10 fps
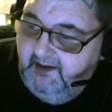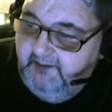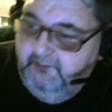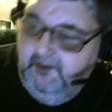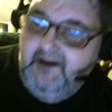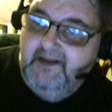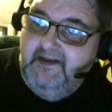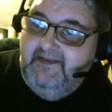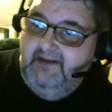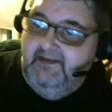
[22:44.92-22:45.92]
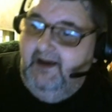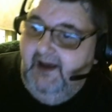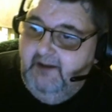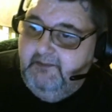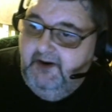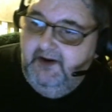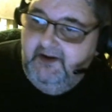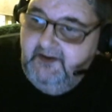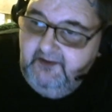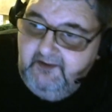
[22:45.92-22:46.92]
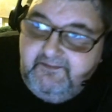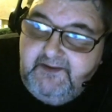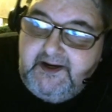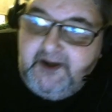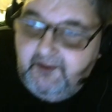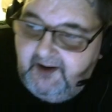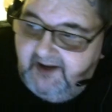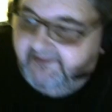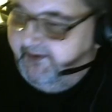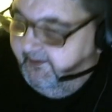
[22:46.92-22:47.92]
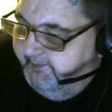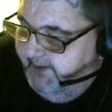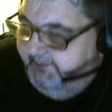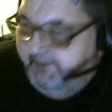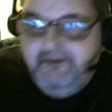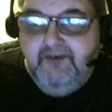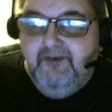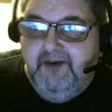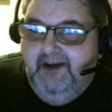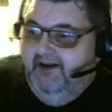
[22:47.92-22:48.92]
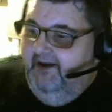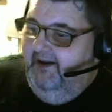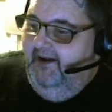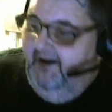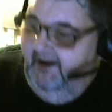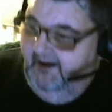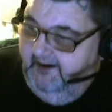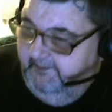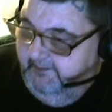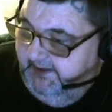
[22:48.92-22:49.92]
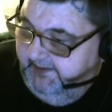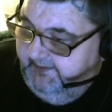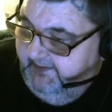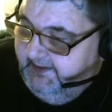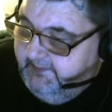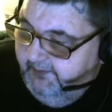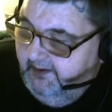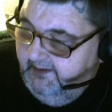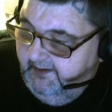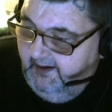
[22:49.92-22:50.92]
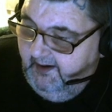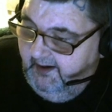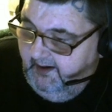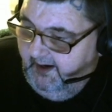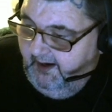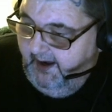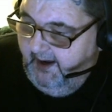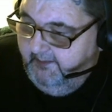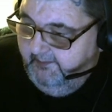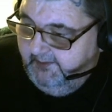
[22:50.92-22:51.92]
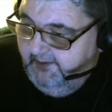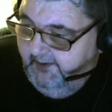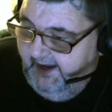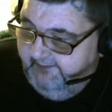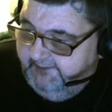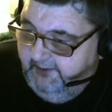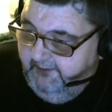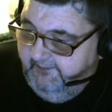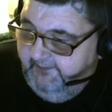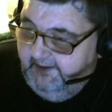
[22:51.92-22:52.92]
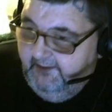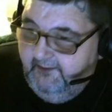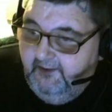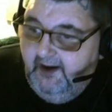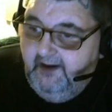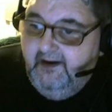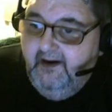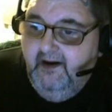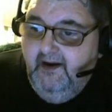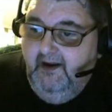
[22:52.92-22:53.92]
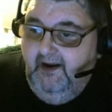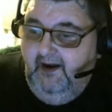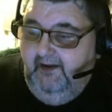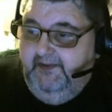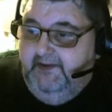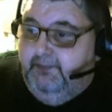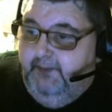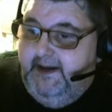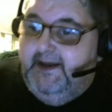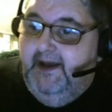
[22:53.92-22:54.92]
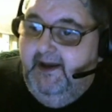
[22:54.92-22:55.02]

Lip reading: one of these days I am going to do a video on stuffed peppers, okay? But this one I am going to have to do a video on this week,